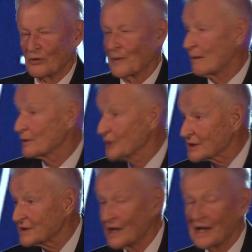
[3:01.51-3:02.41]
who I will
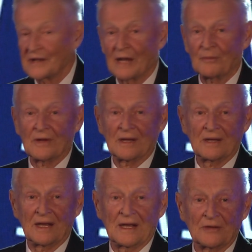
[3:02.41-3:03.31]
not
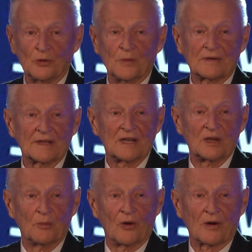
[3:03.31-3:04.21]
enumerate
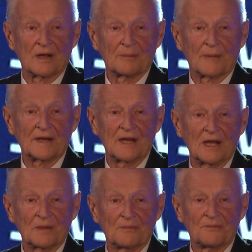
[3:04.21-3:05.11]
anymore by
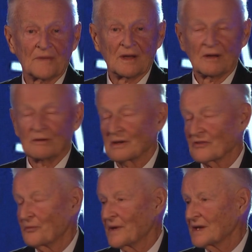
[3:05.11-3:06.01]
name, who
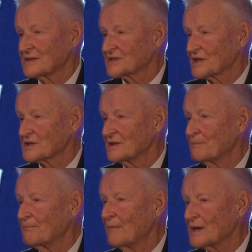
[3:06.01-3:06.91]
have made such
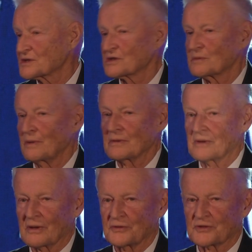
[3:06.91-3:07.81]
immeasurable
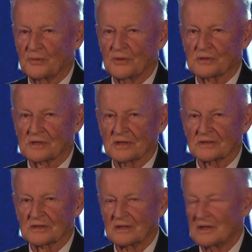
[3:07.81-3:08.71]

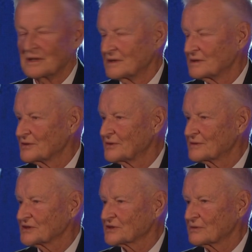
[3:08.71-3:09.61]
contributions to the
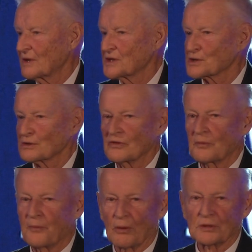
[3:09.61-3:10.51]
restoration of
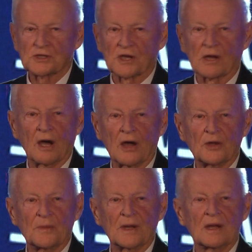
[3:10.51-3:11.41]
the Polish
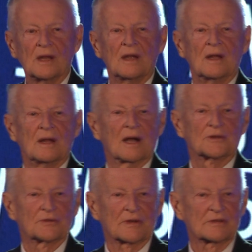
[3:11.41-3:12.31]
economy
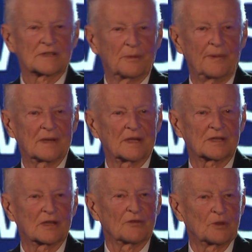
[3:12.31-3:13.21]
and to the
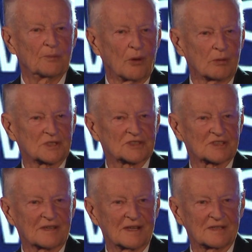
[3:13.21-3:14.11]
credibility of the Polish
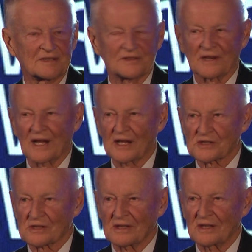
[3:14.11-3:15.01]
state
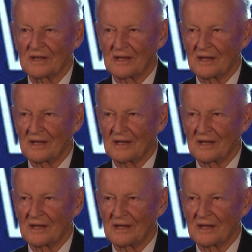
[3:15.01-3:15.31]
internationally.